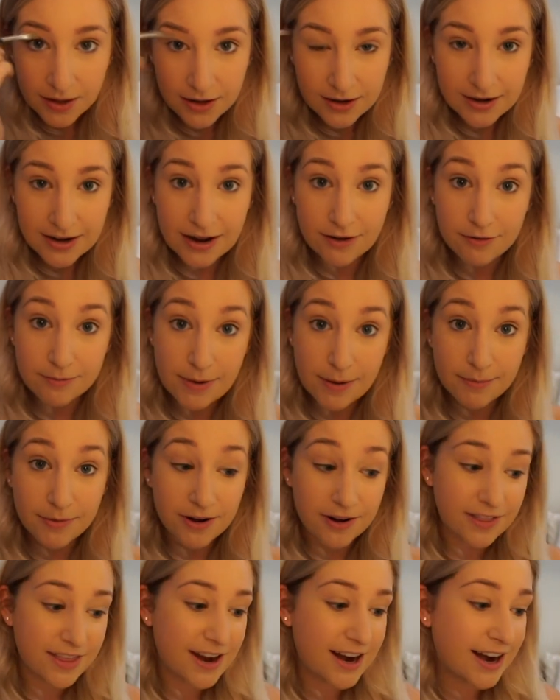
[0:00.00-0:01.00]
Now
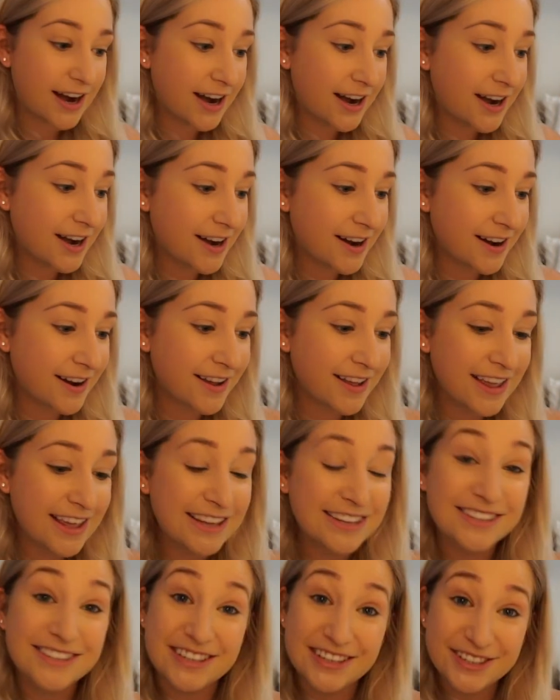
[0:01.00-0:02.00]
remember, they're
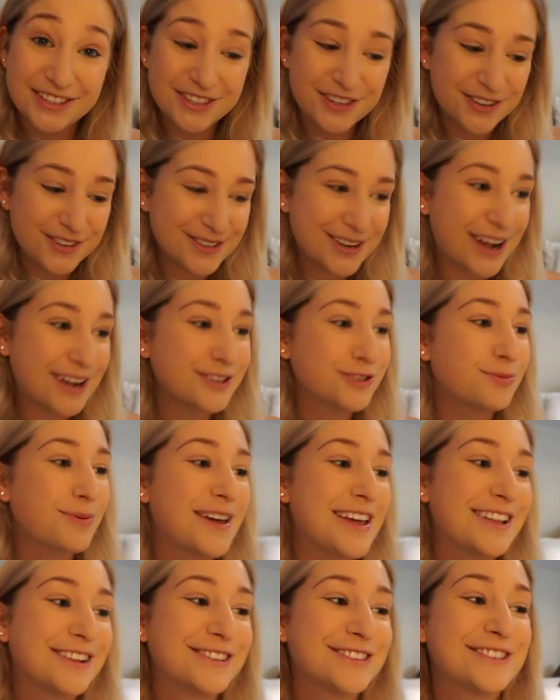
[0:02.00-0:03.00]
sisters, not
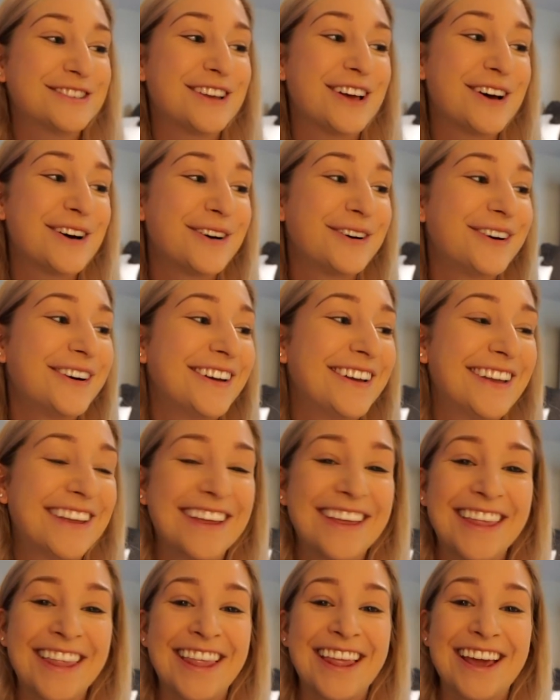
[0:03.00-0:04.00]
twins, so
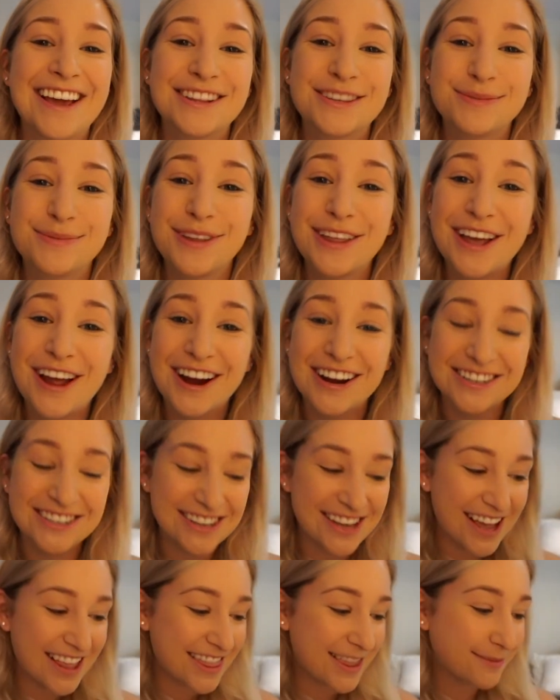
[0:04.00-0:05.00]
it's really hard to
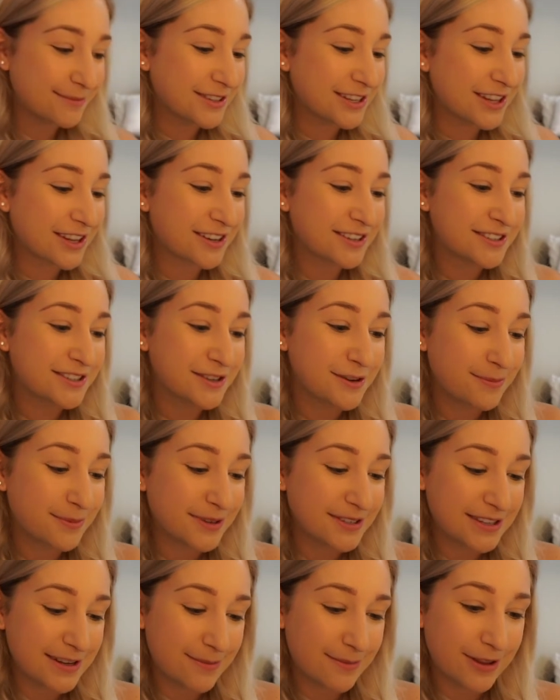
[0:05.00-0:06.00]
get them to look super
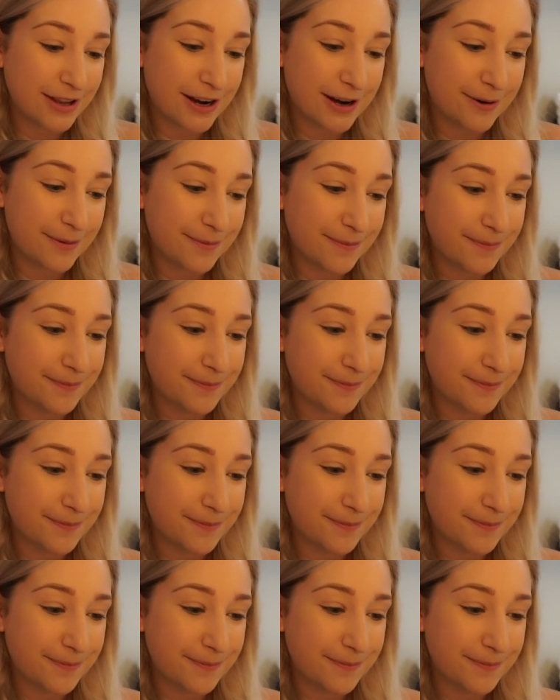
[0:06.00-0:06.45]
similar.